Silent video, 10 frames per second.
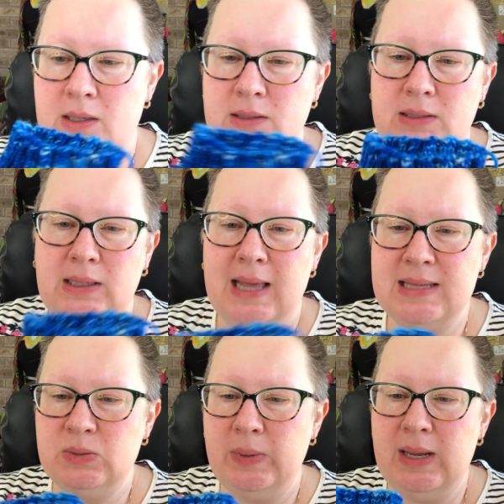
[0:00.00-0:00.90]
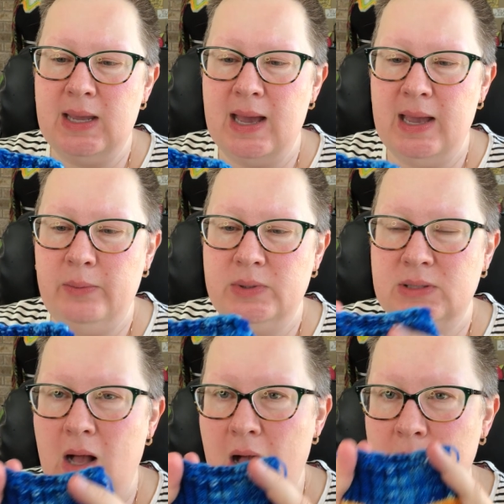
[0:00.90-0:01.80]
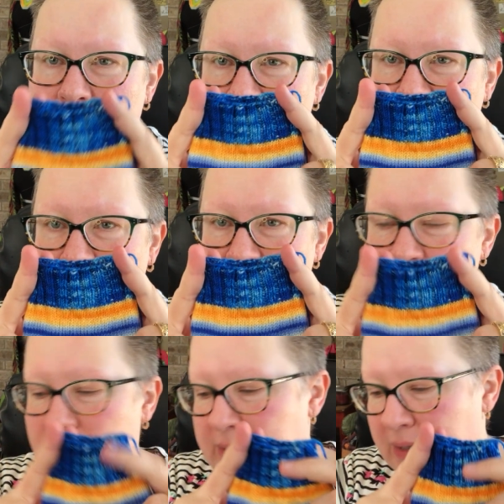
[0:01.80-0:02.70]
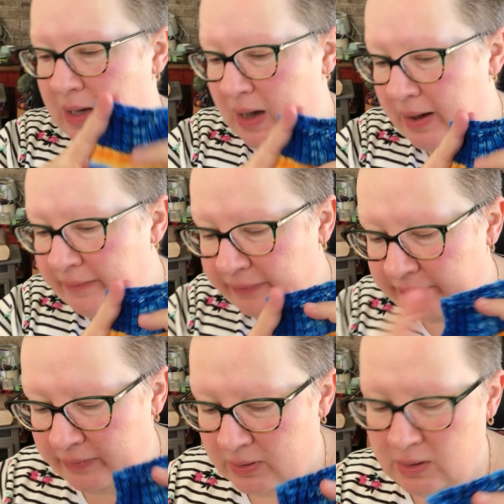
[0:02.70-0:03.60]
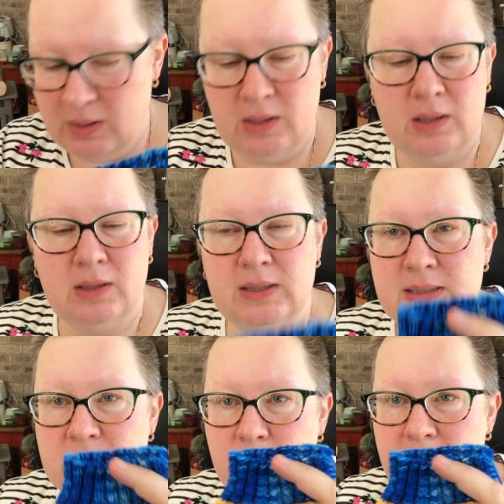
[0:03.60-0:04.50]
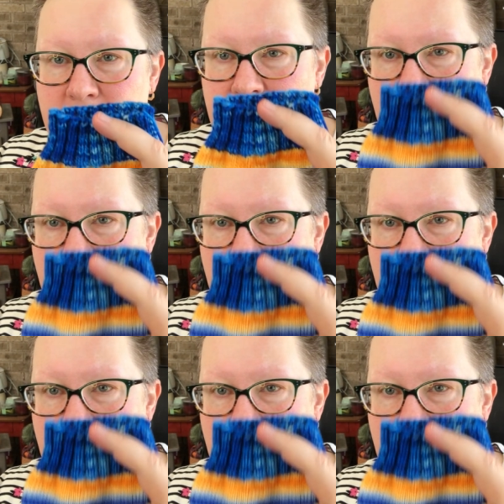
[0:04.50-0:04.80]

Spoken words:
see, last week I was almost finished with the cuff. This week